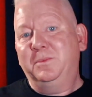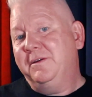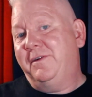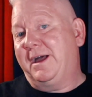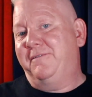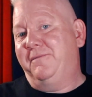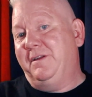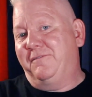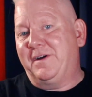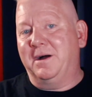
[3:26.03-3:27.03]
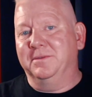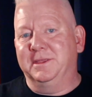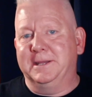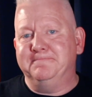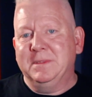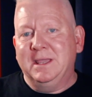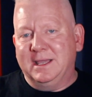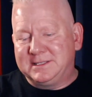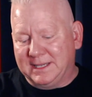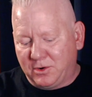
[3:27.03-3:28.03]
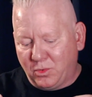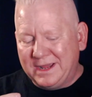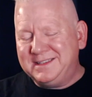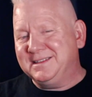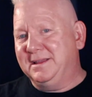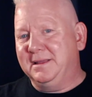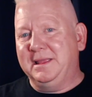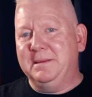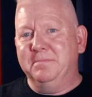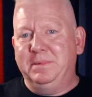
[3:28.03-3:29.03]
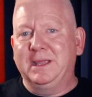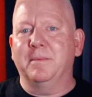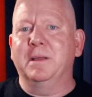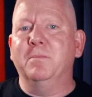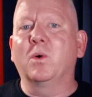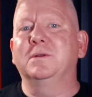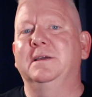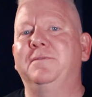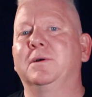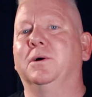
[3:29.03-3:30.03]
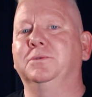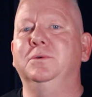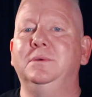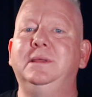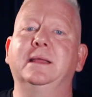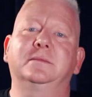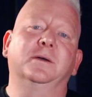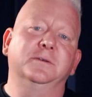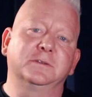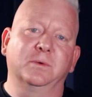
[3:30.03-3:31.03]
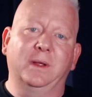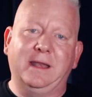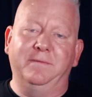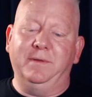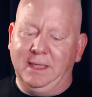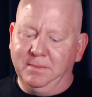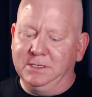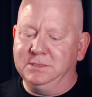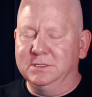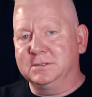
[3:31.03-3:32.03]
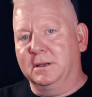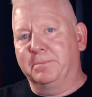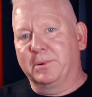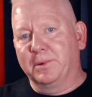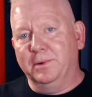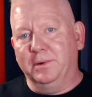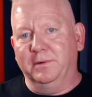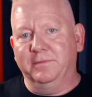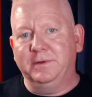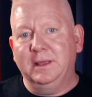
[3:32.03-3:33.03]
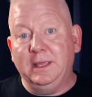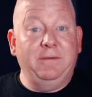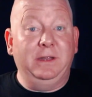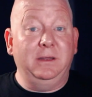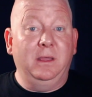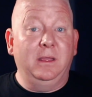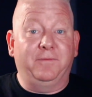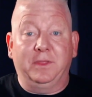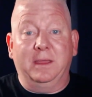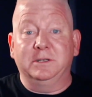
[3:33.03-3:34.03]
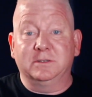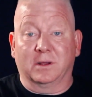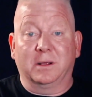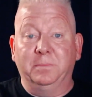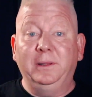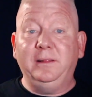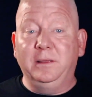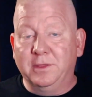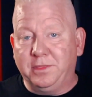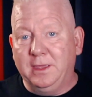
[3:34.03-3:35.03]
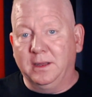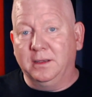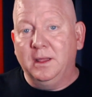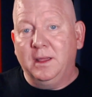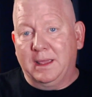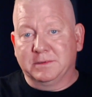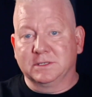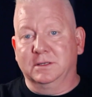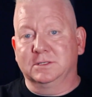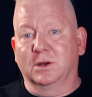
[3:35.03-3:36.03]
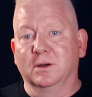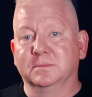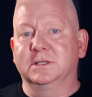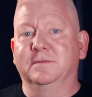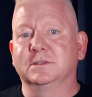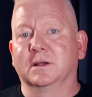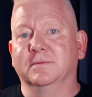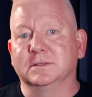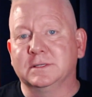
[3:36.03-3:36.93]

we have found that it's increasingly becoming more difficult to get those creative images approved, even if the images are completely within Amazon terms of service.